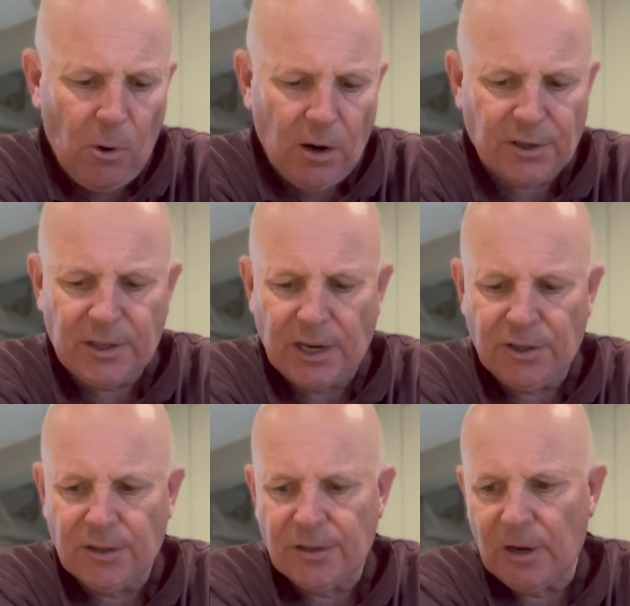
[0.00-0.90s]

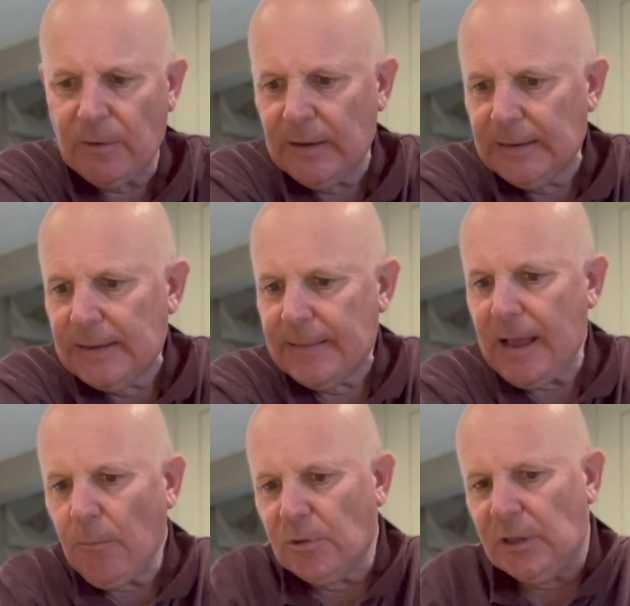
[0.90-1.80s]
station. So
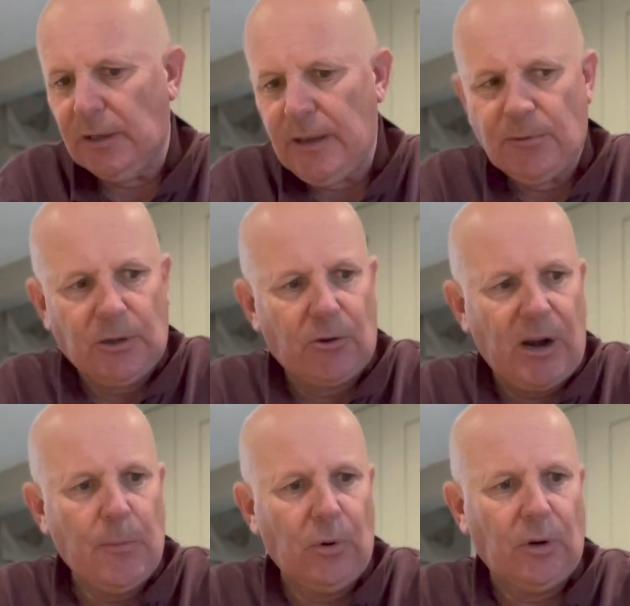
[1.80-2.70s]
that was a
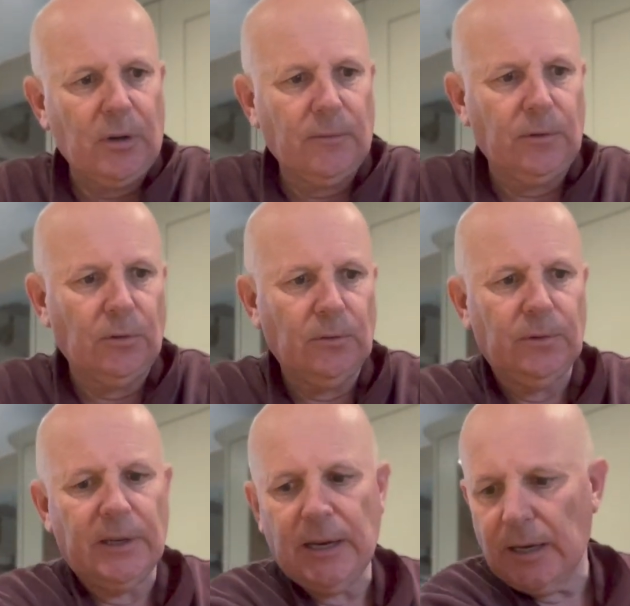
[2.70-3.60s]
great book
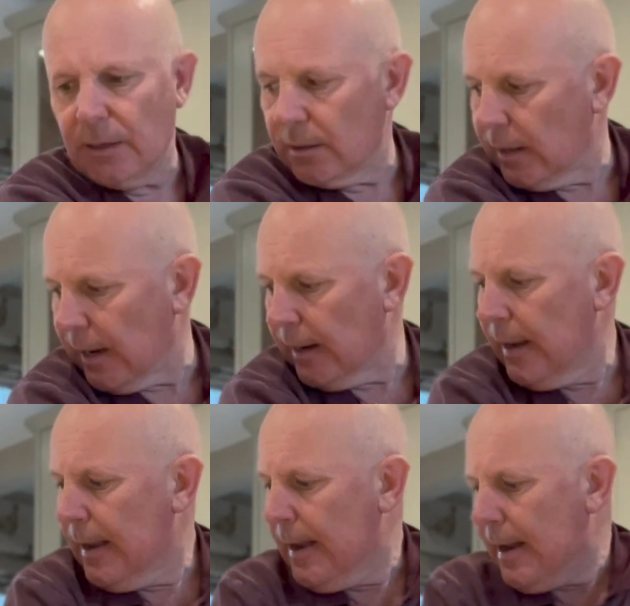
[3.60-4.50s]
for getting into that.
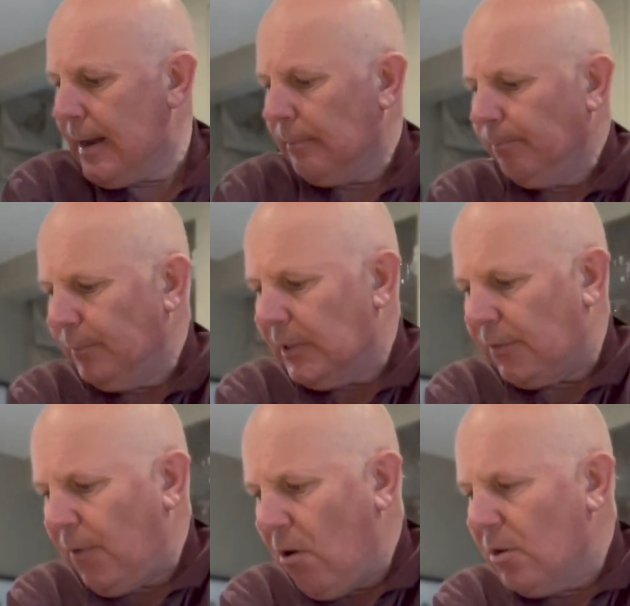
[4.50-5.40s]
As
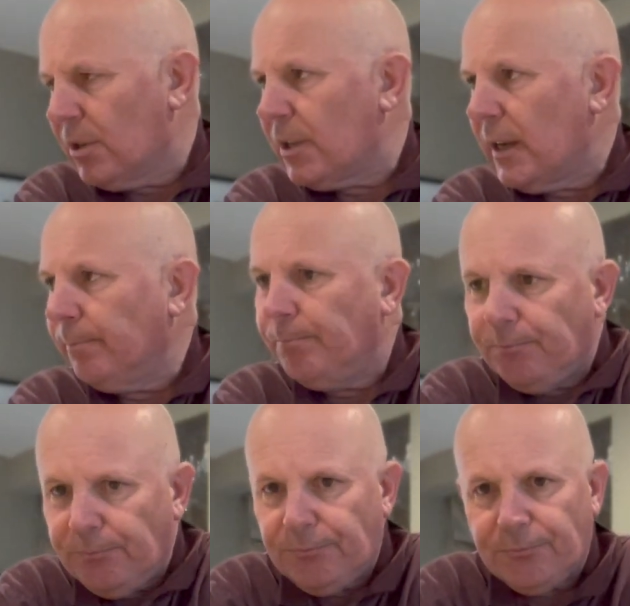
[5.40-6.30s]
far as
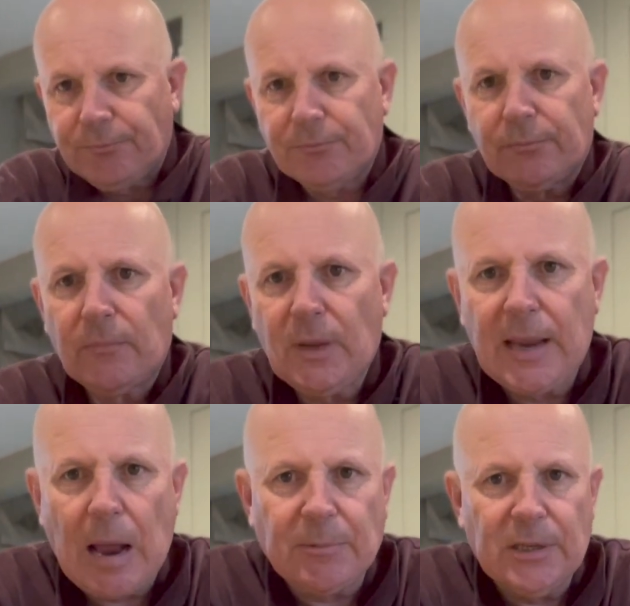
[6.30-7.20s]

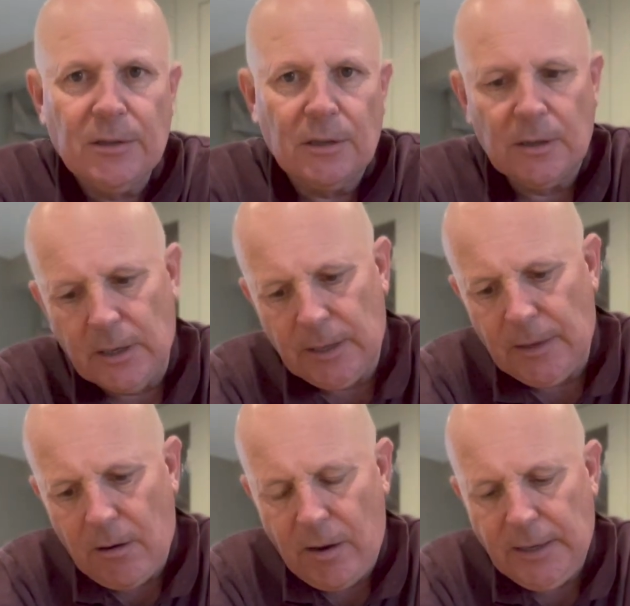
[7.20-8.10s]
captains and the
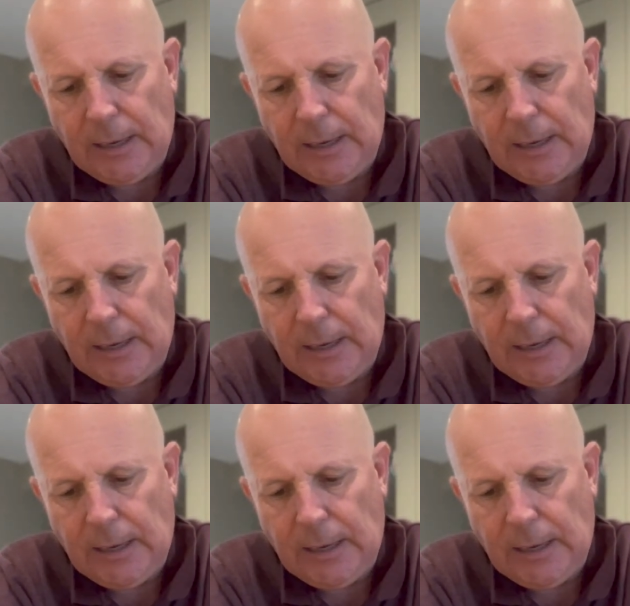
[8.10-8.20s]
like,